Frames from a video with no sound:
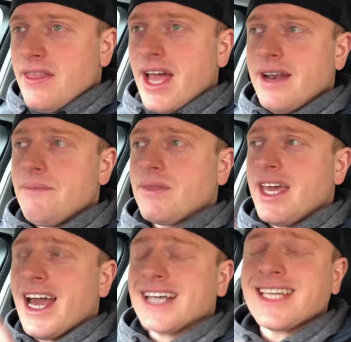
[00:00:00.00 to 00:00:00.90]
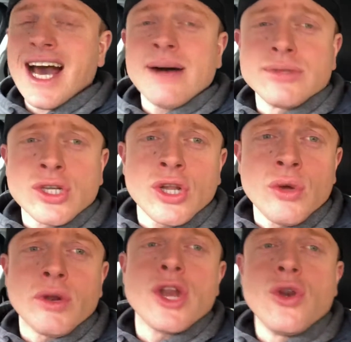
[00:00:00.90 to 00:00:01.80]
then it has
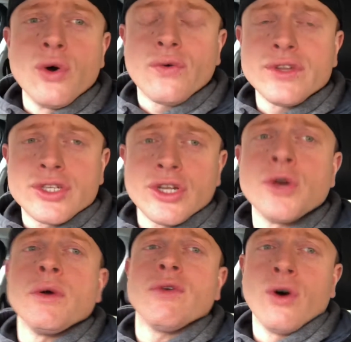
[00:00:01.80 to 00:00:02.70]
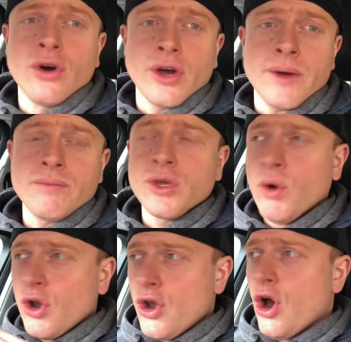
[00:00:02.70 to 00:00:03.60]
absolutely nothing to do with hunger.
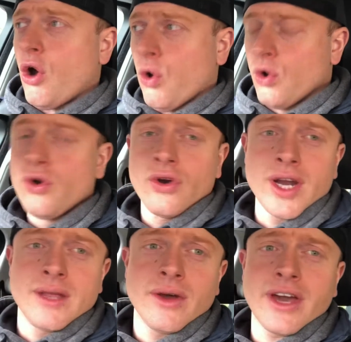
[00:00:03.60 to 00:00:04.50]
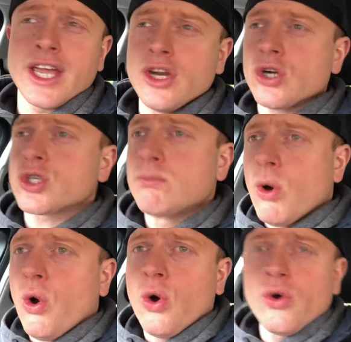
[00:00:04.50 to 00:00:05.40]
You are not hungry, okay? You're not just
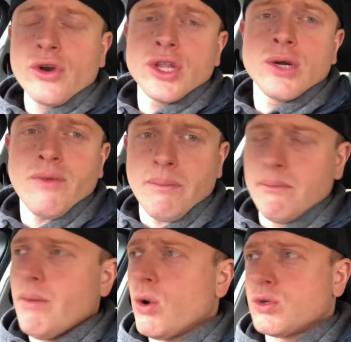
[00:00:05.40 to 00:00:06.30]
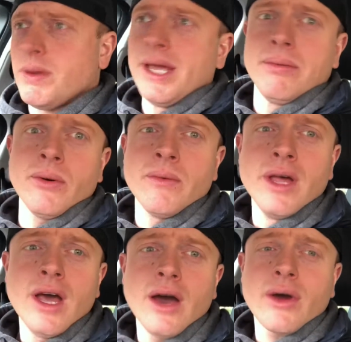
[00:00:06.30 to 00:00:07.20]
more hungry than other most people,
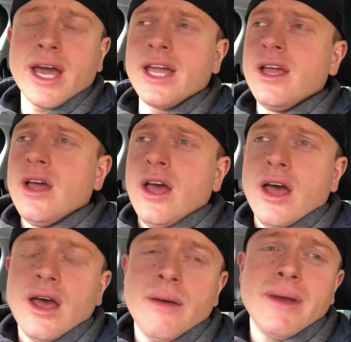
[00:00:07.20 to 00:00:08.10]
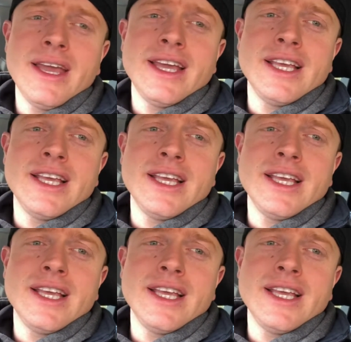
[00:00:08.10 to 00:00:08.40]
okay? Um,